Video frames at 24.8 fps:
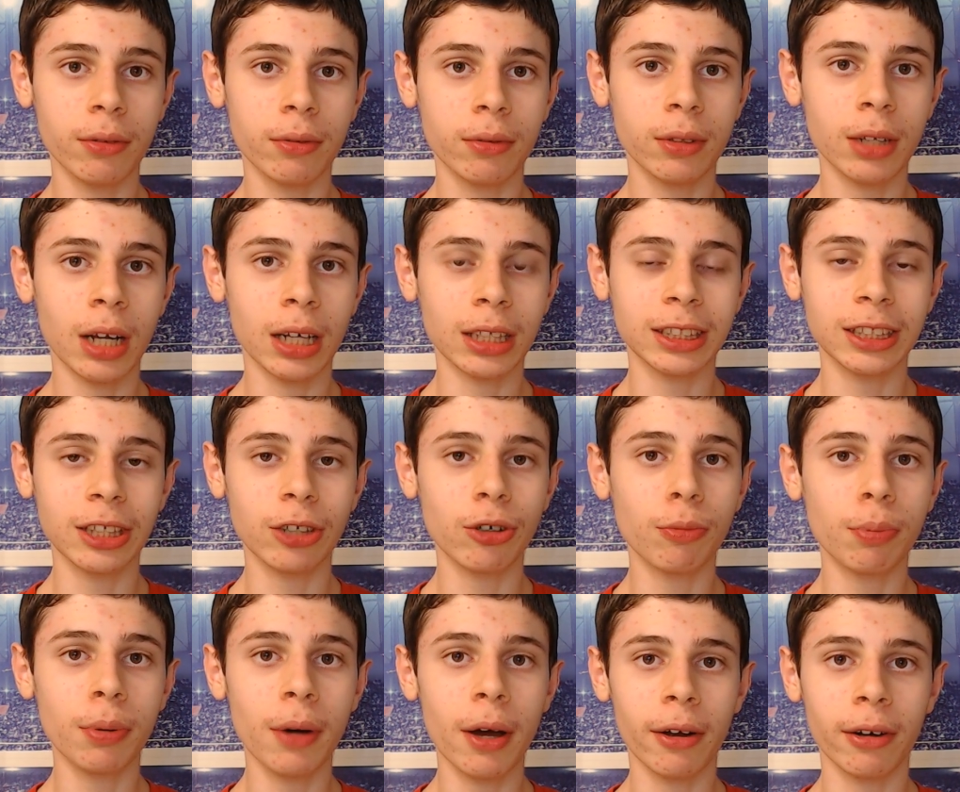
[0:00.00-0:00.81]
not a
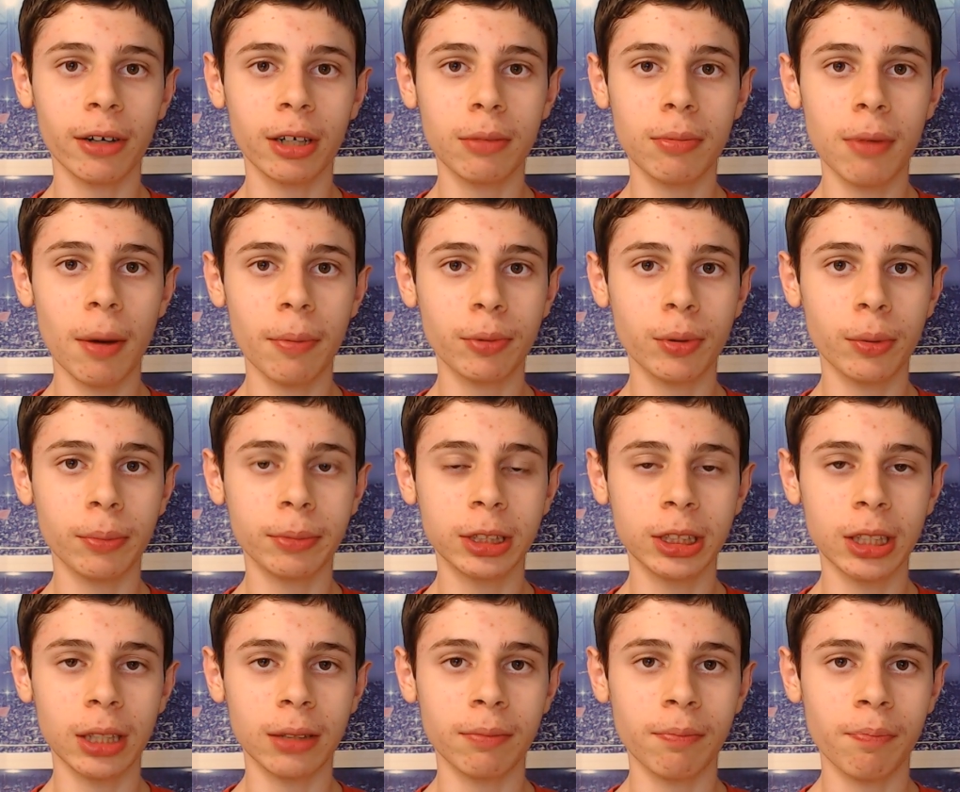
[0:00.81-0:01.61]
single player had come up to him
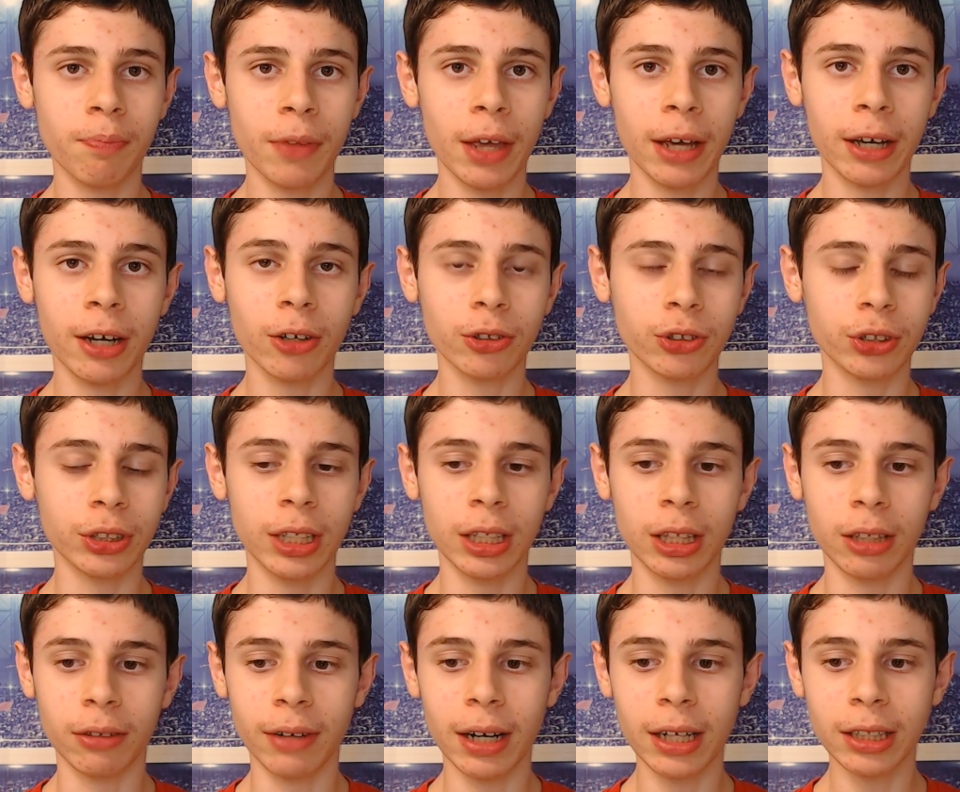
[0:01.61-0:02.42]
and said, "Hey, coach, I
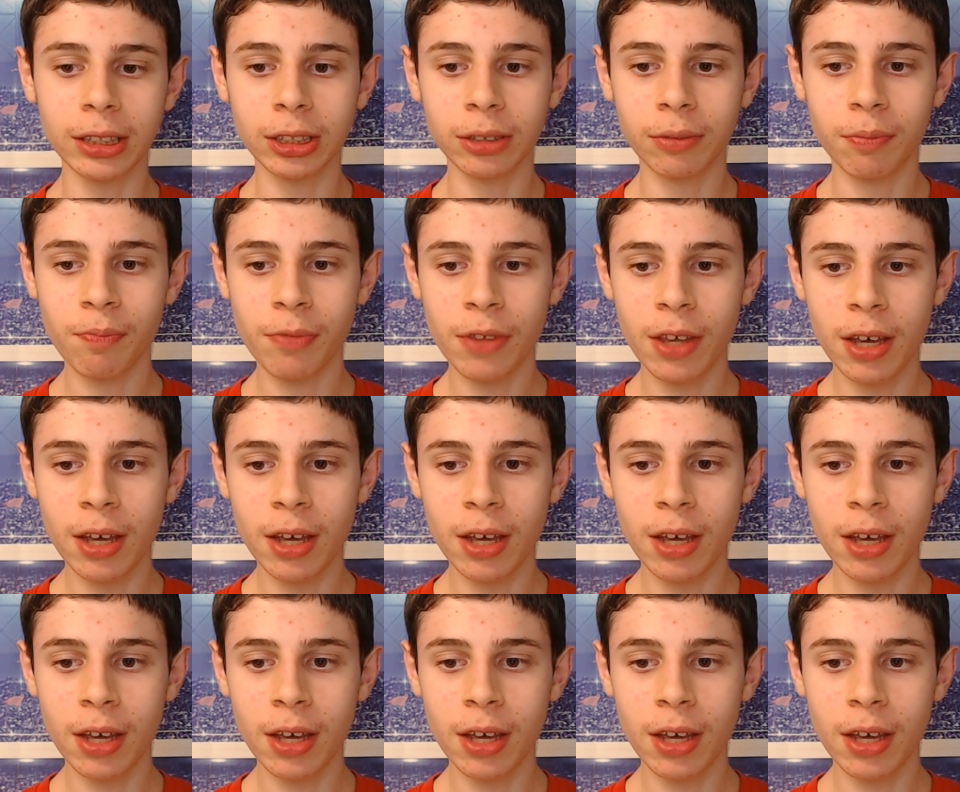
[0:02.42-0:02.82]
need to rest."